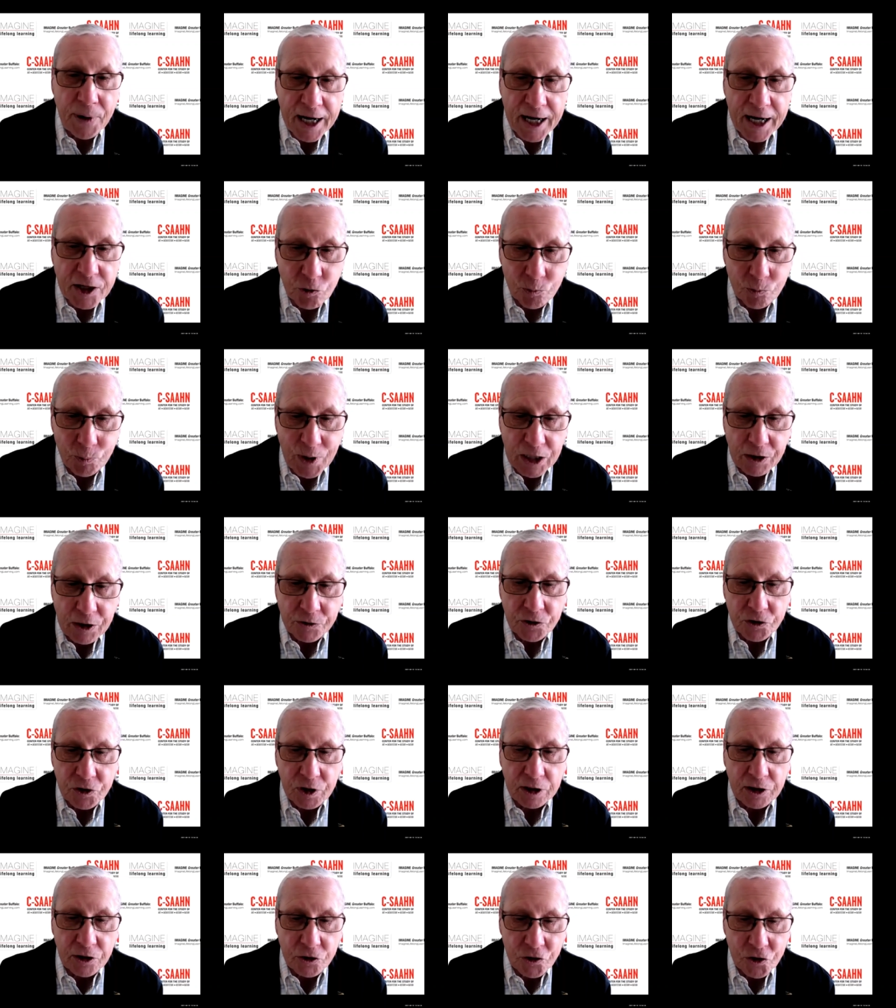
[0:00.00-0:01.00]
past
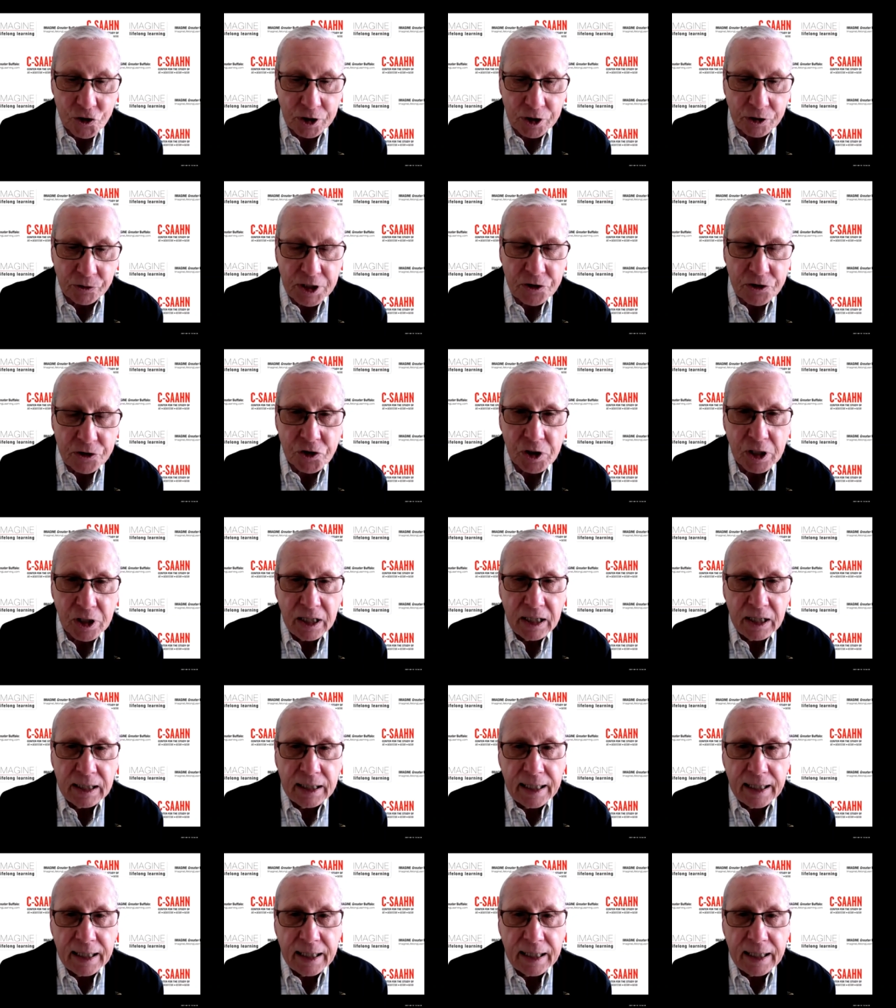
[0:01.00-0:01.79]
speakers in this series,